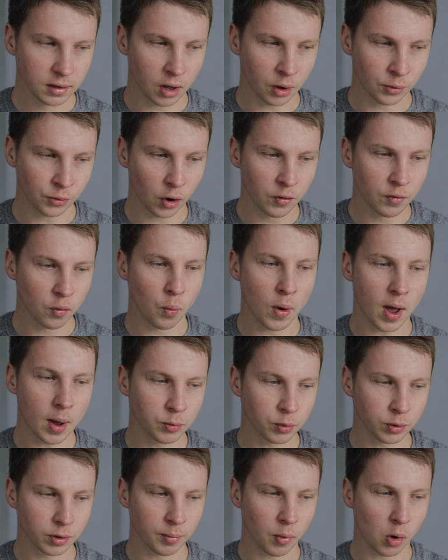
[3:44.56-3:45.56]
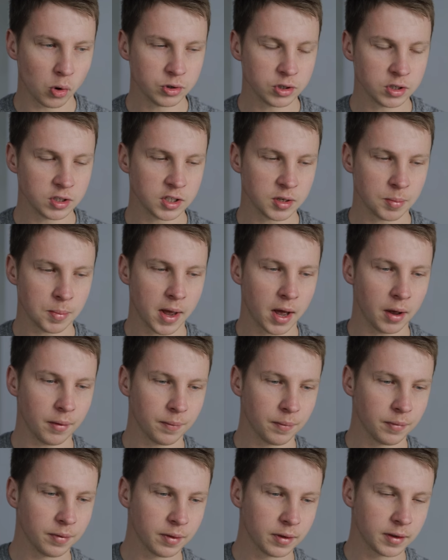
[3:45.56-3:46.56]
I was overwhelmed with emotions
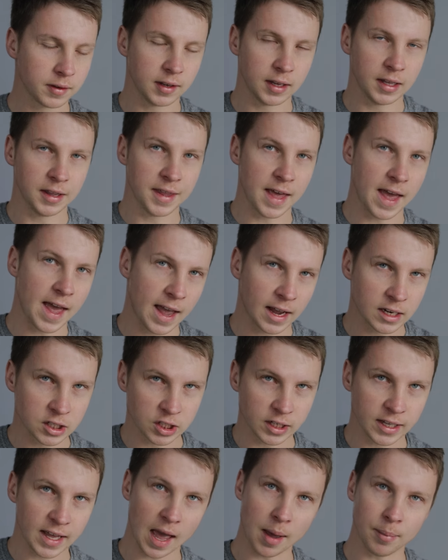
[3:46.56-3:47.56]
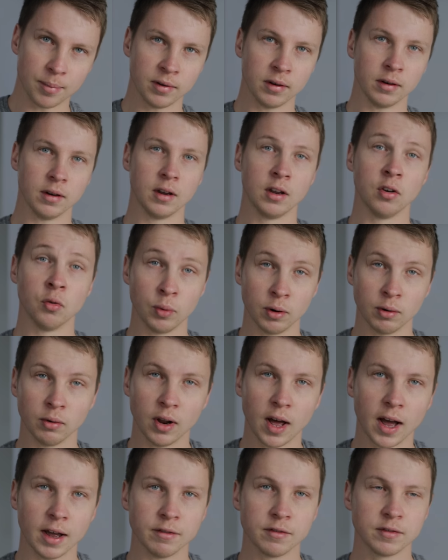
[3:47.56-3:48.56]
about seeing that actually happen in real
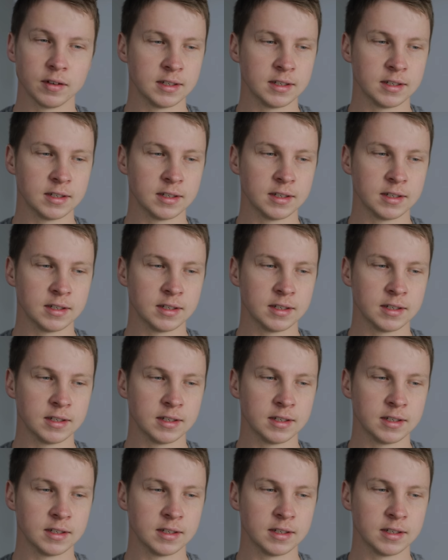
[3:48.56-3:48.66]
life,